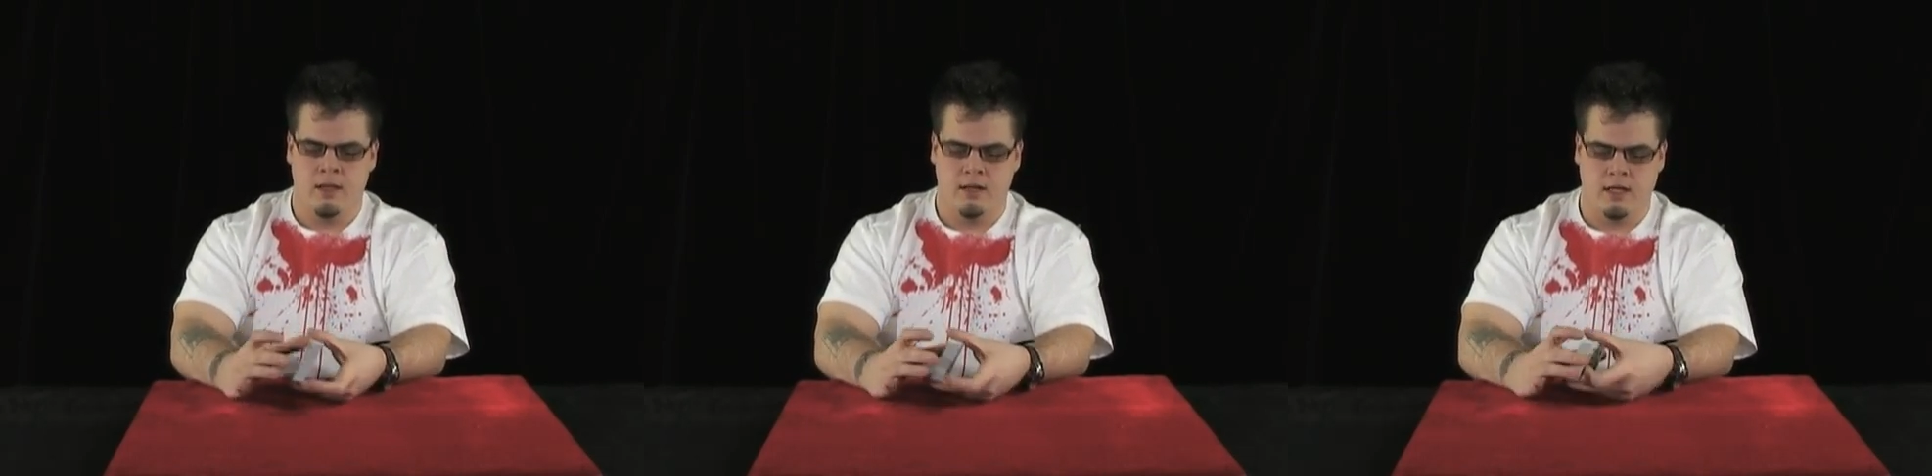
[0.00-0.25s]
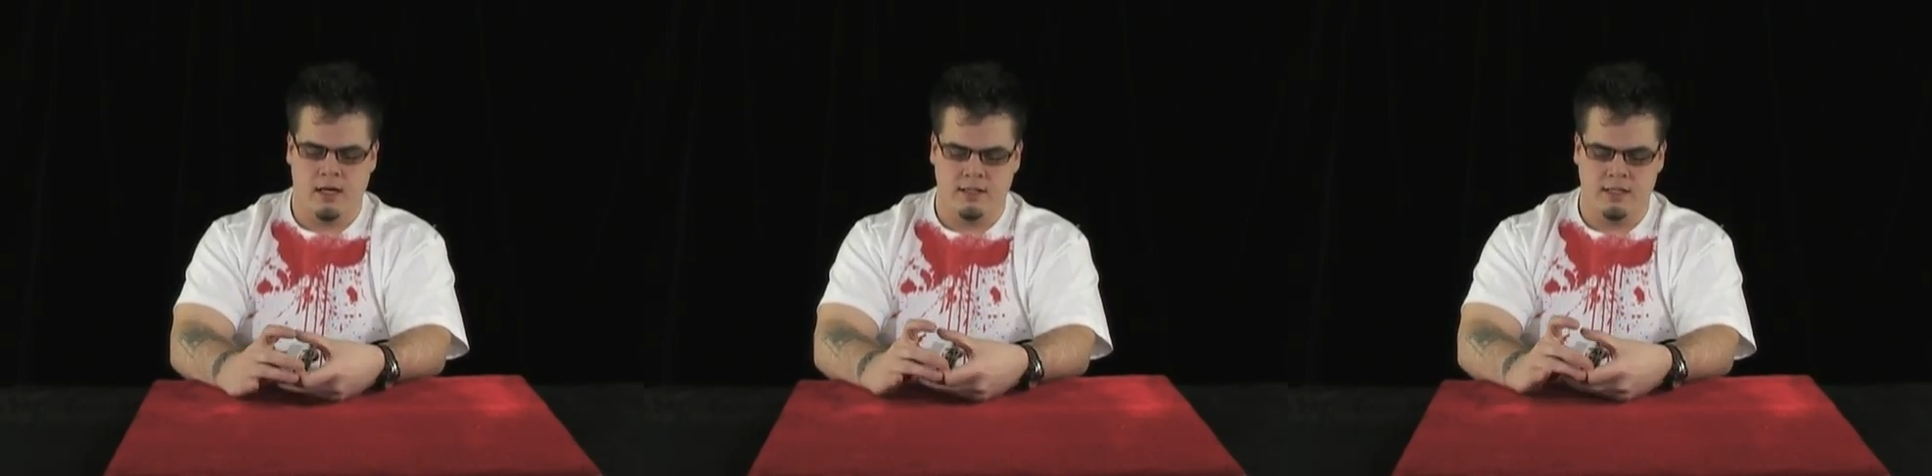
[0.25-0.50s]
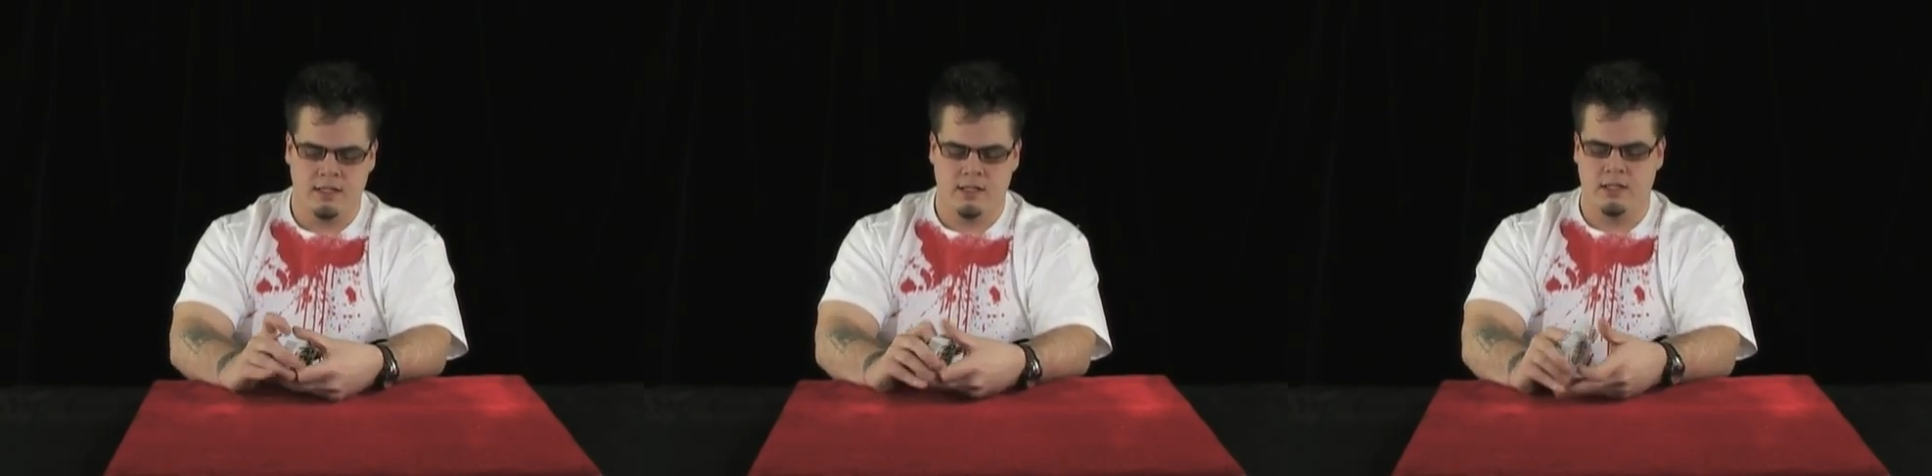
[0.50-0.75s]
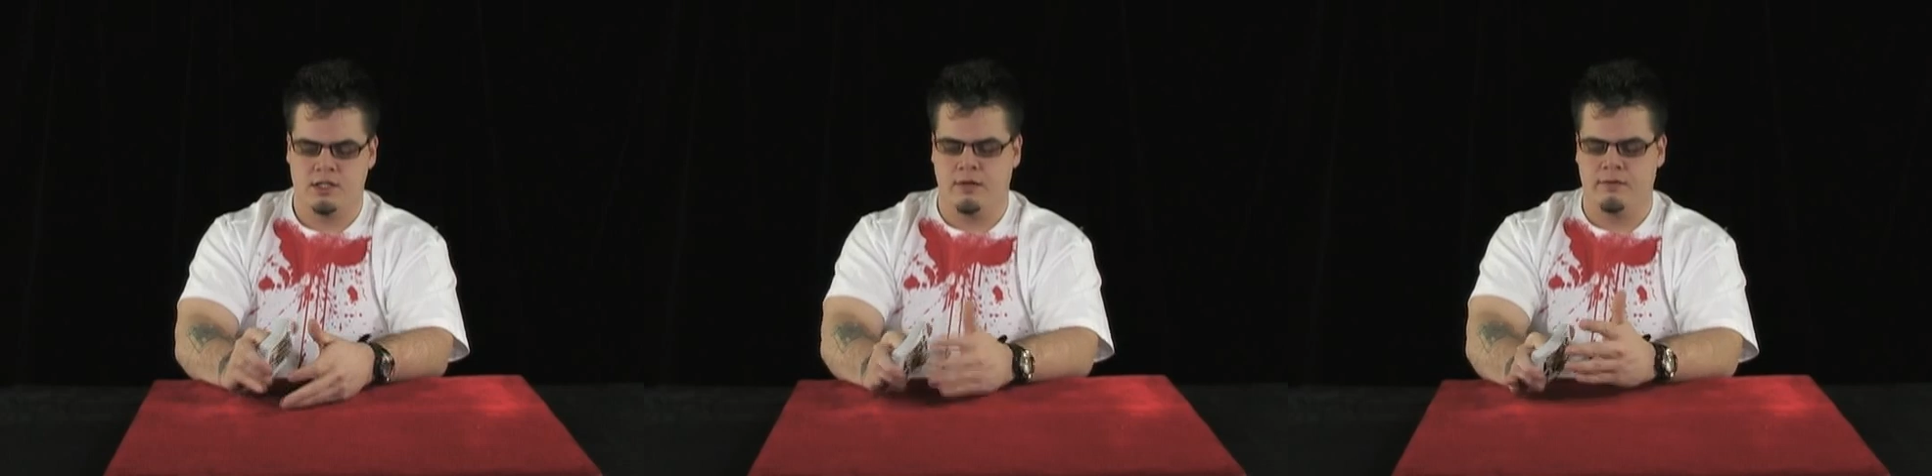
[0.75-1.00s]
Uh, this is
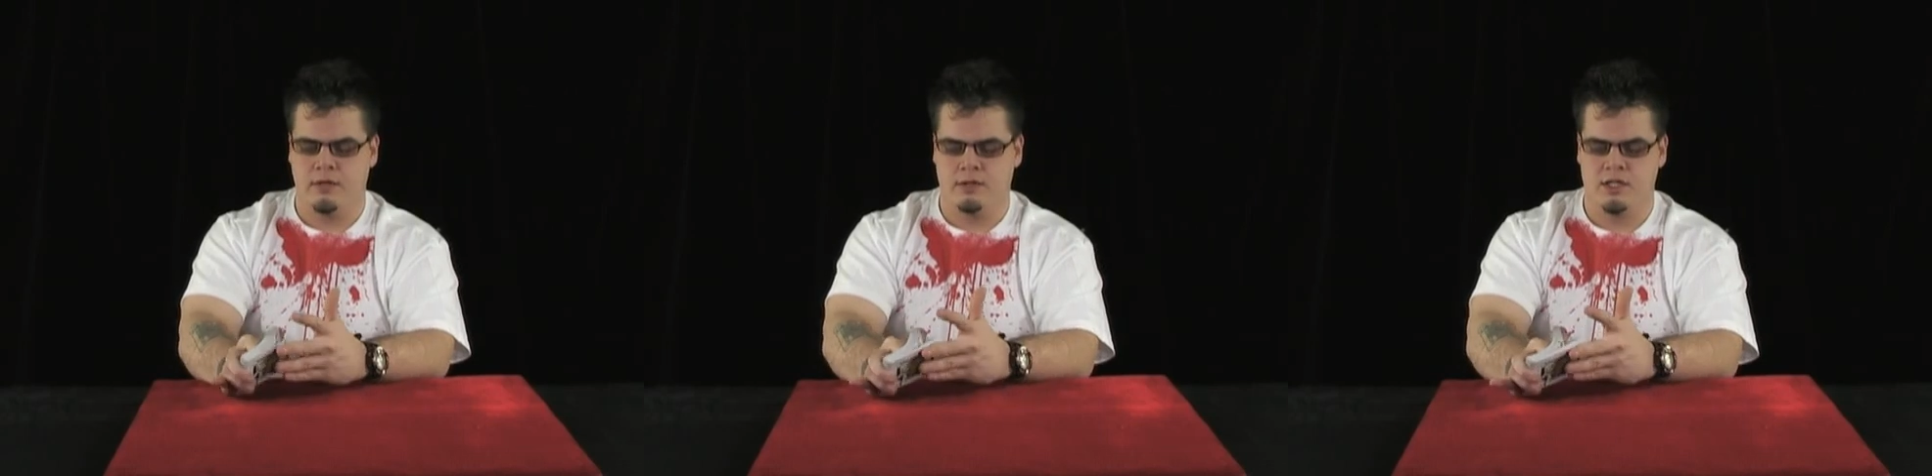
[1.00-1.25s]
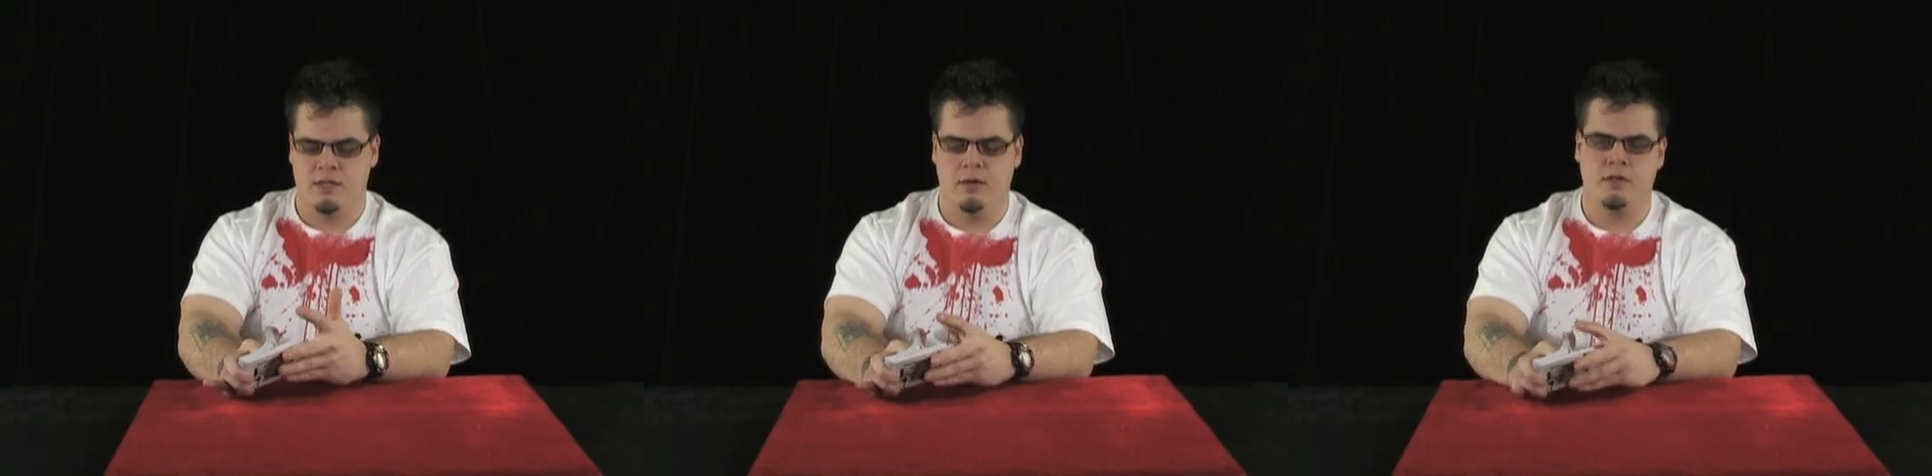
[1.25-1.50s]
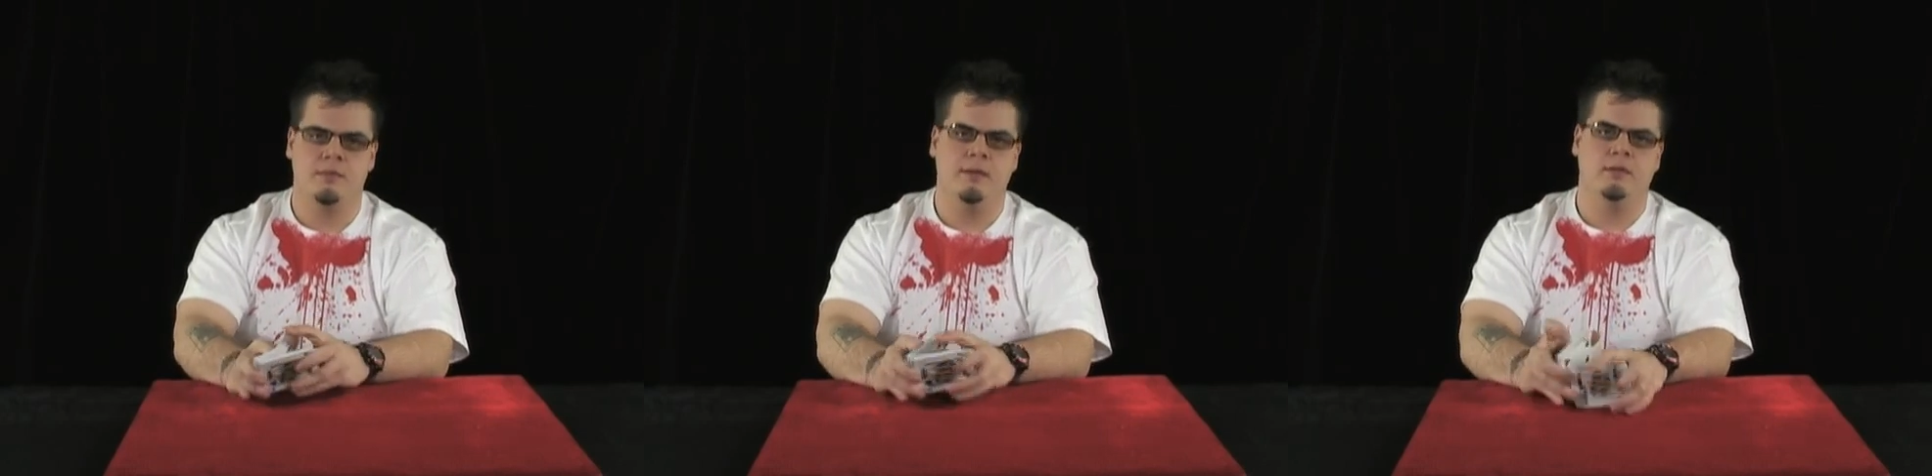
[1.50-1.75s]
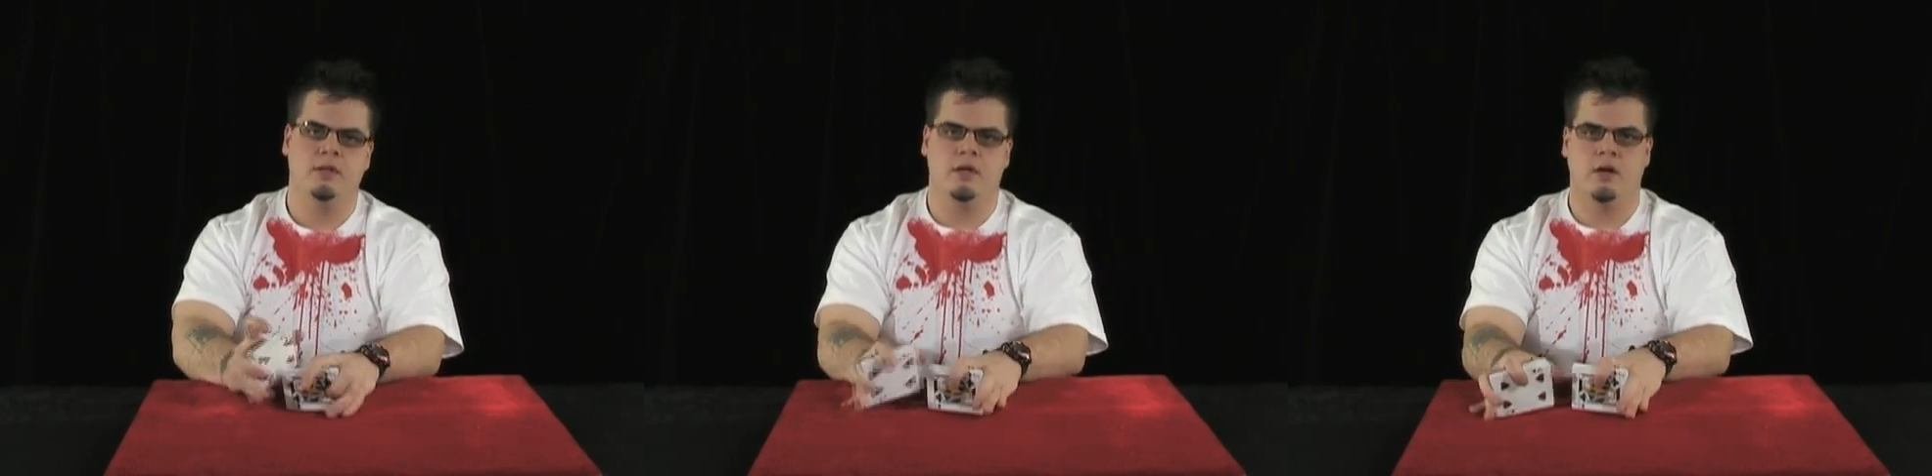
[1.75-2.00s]
the shuffle you'll see most
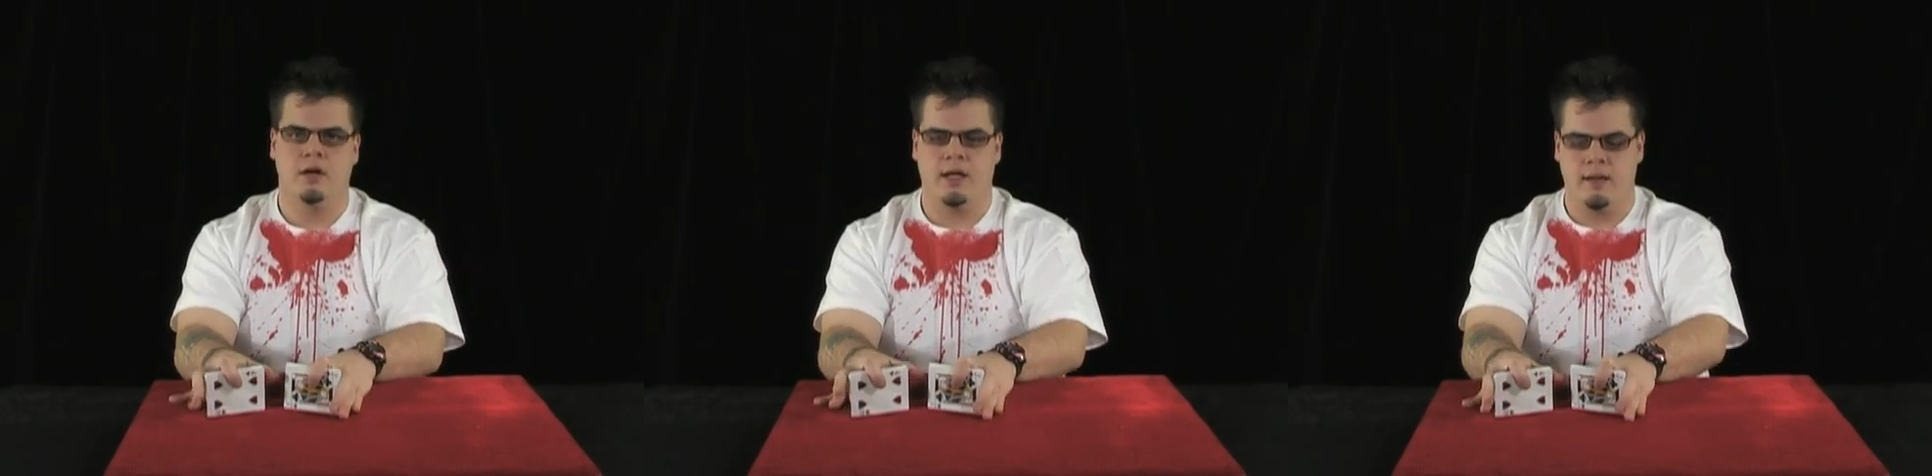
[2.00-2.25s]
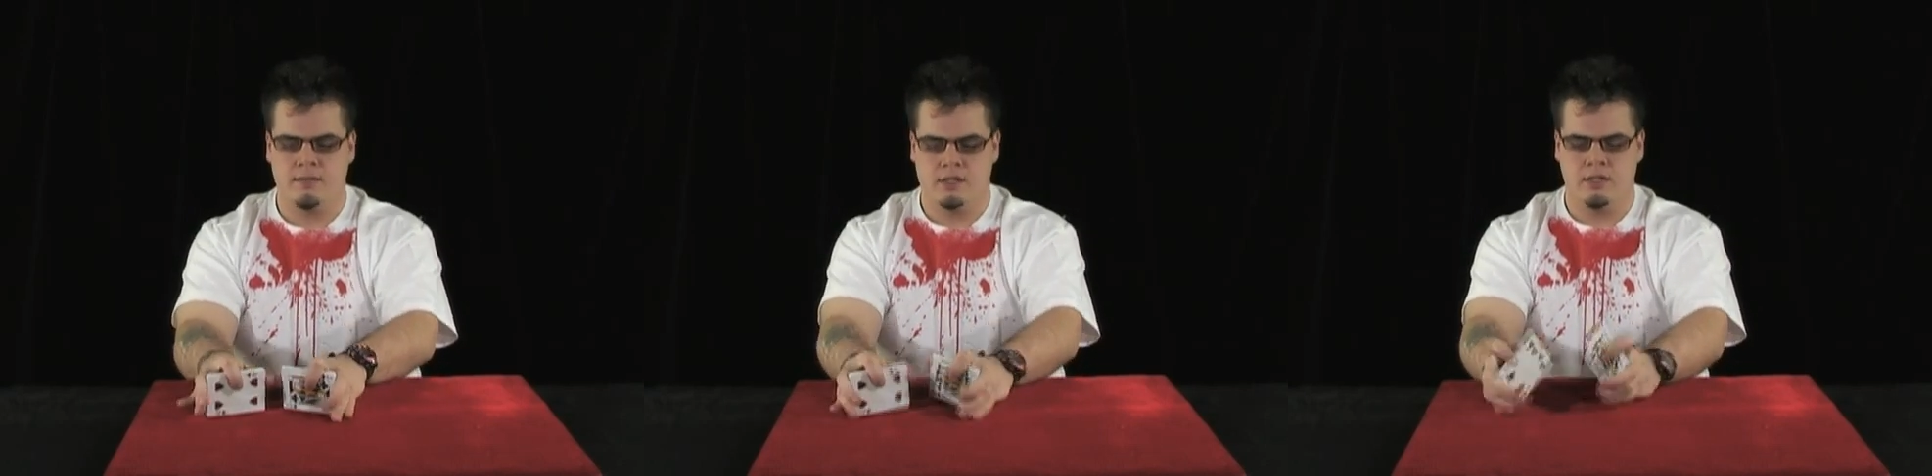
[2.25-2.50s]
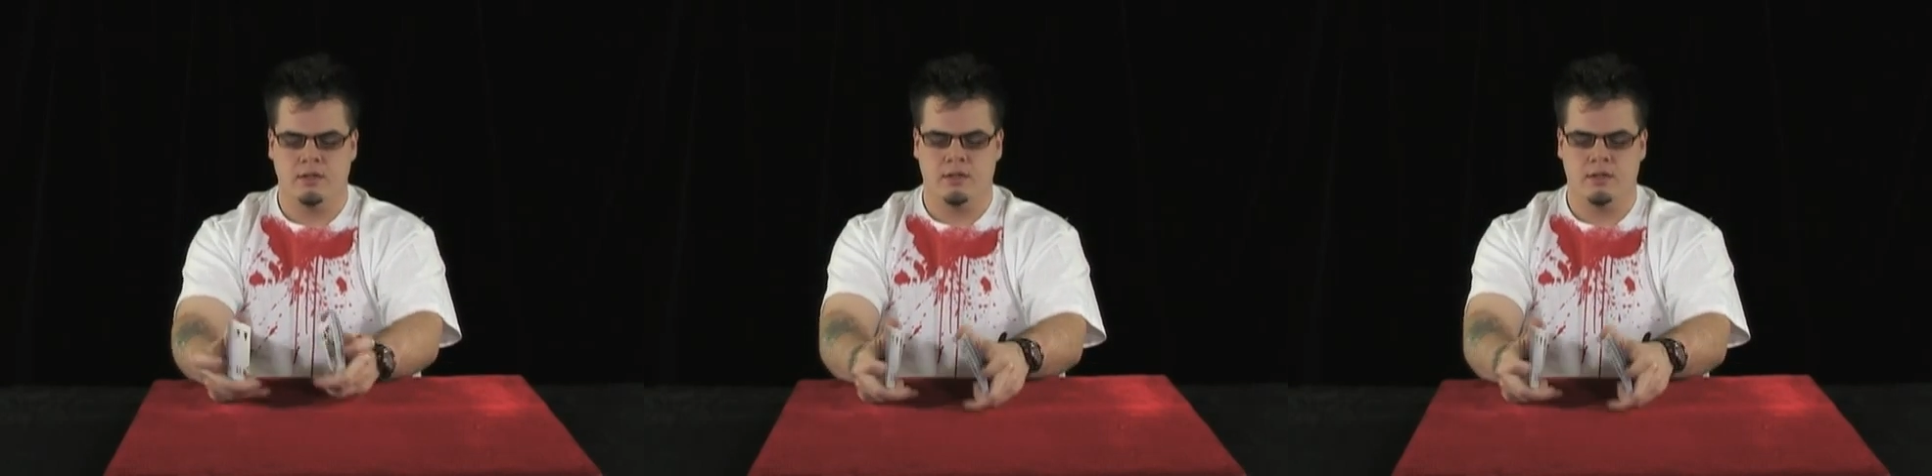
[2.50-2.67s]
people at card games do.